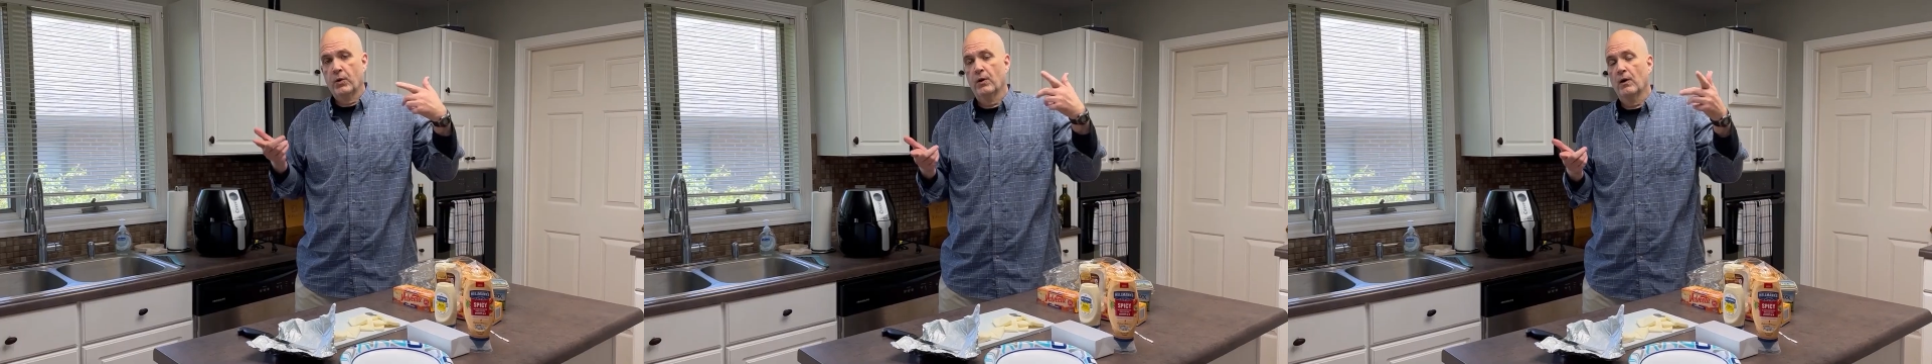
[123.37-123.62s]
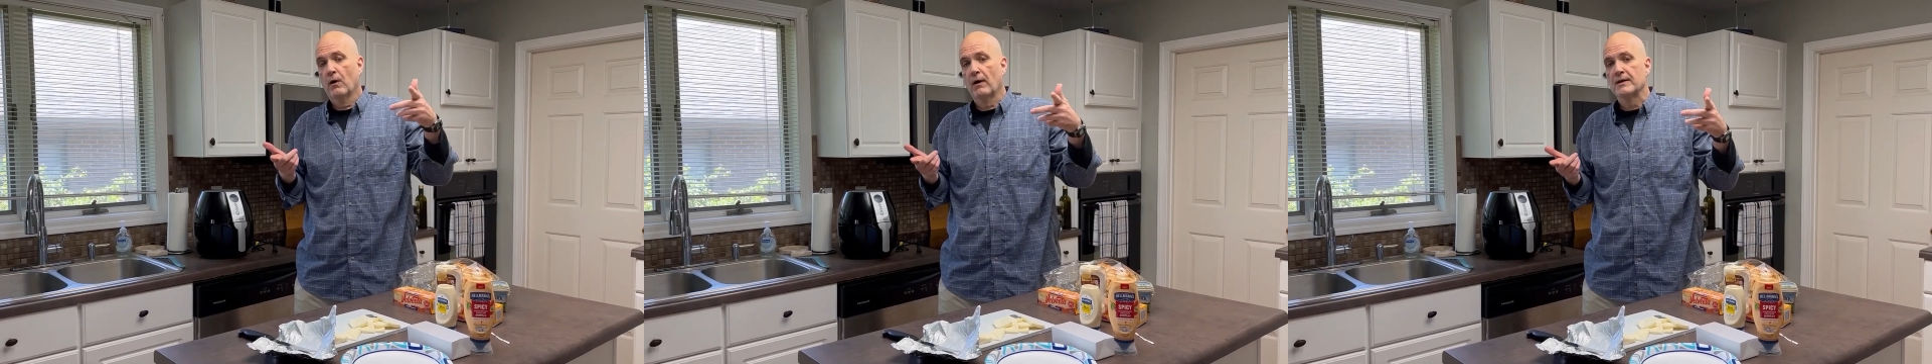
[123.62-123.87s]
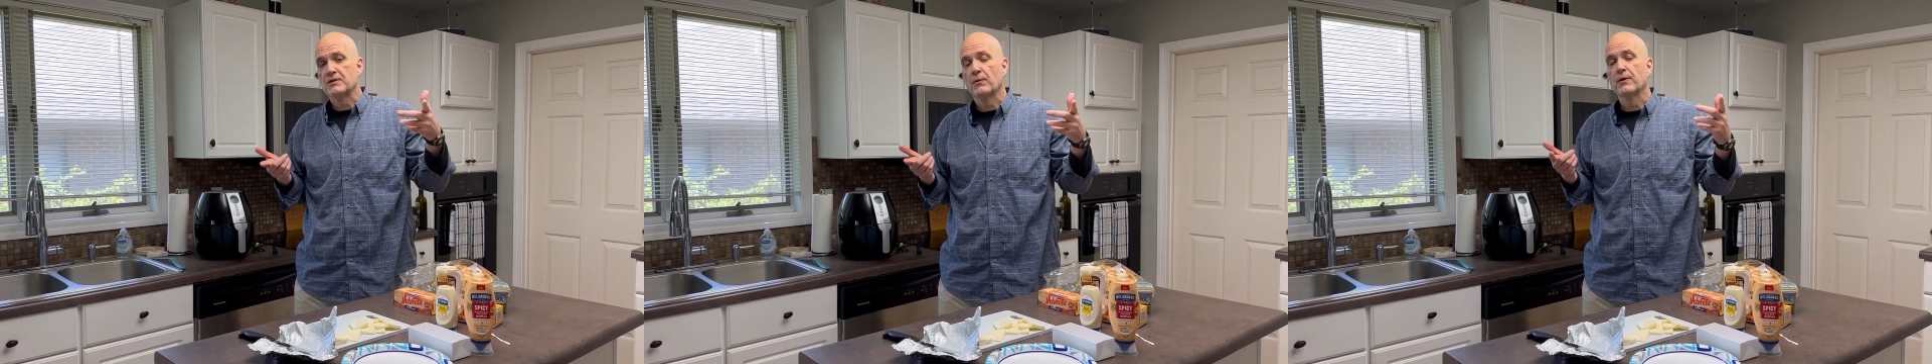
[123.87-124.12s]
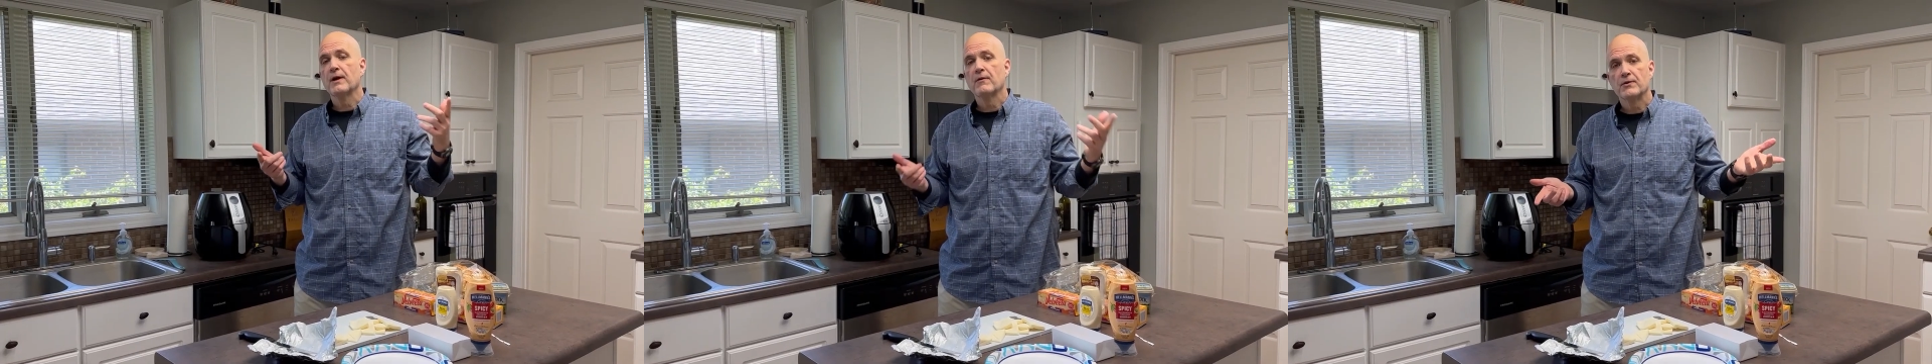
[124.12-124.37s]
All right, so
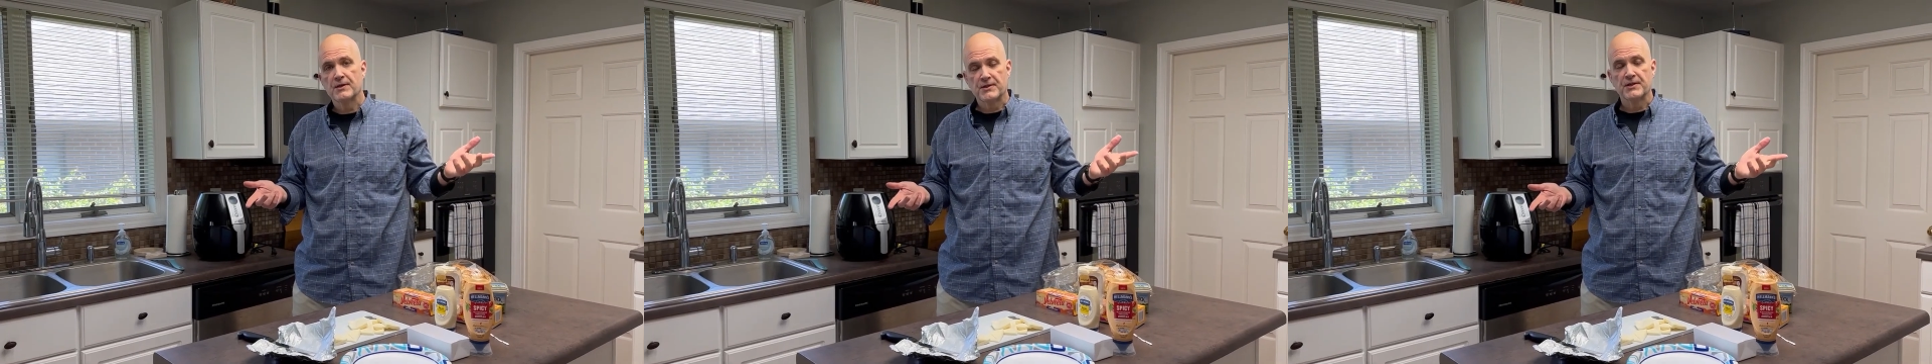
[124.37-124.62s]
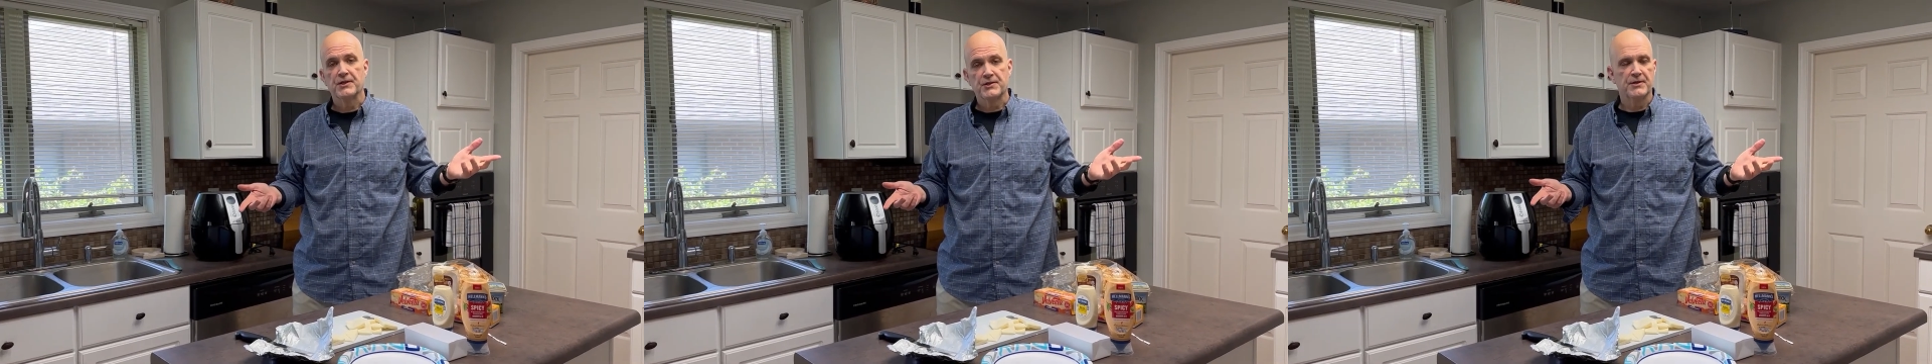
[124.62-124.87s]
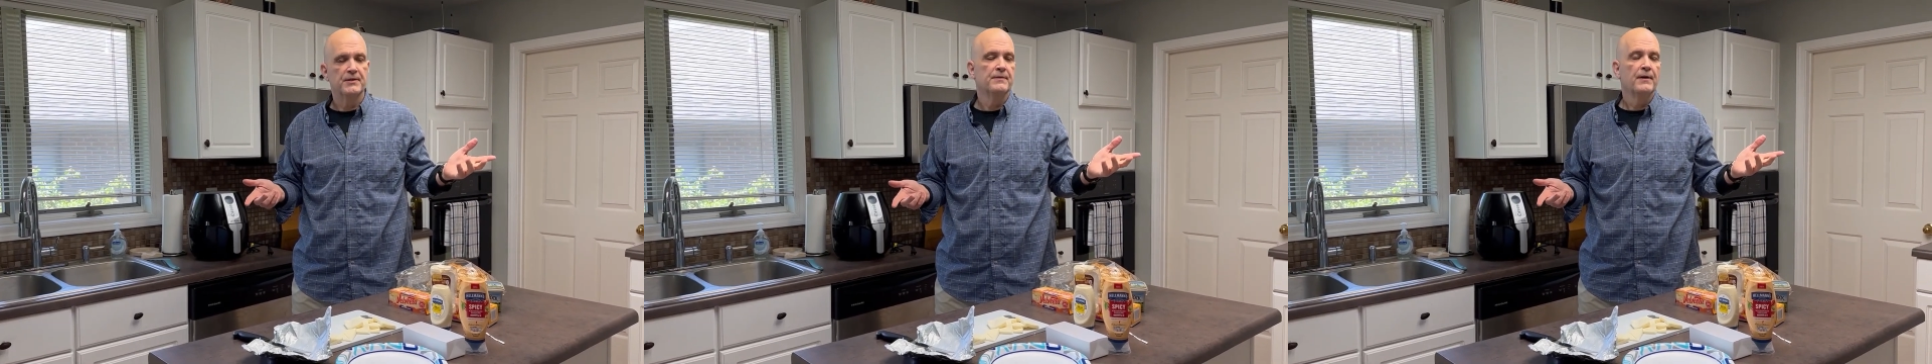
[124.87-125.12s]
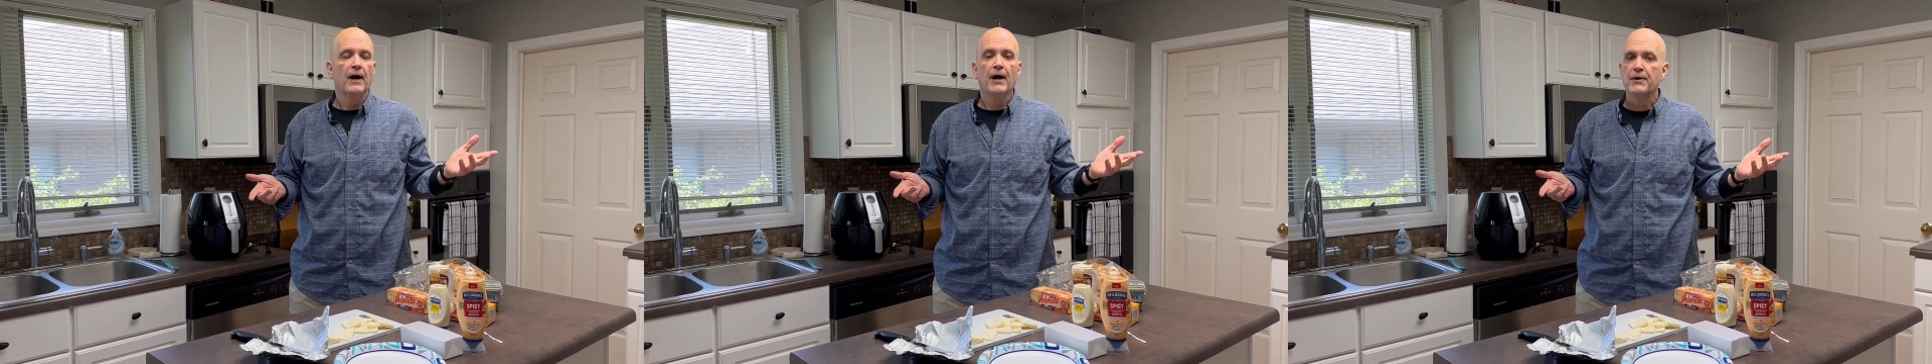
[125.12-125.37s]
another decision,
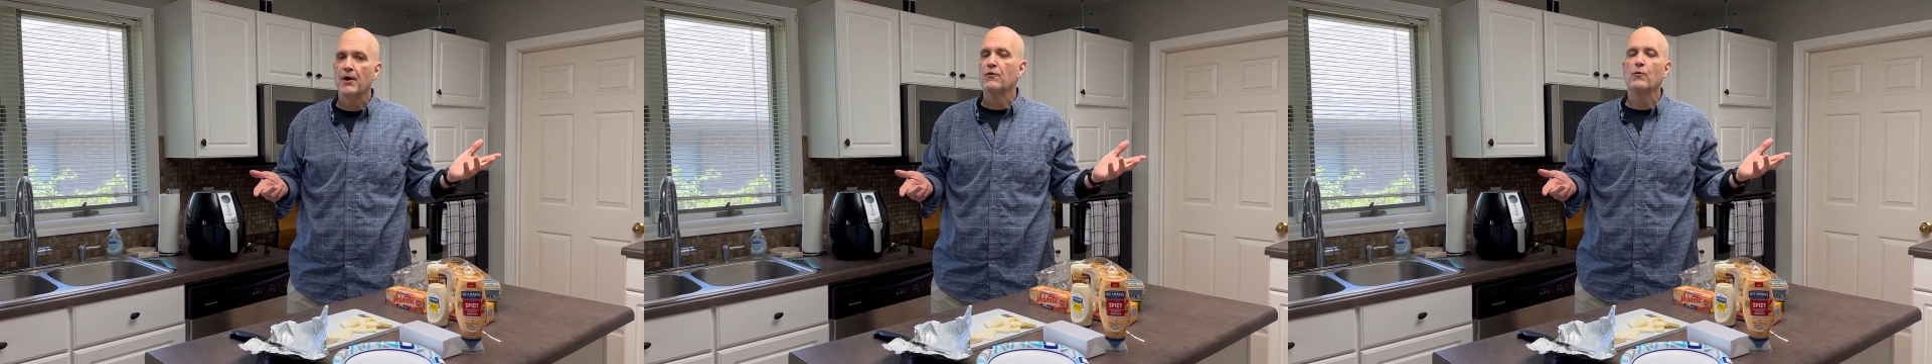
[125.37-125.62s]
another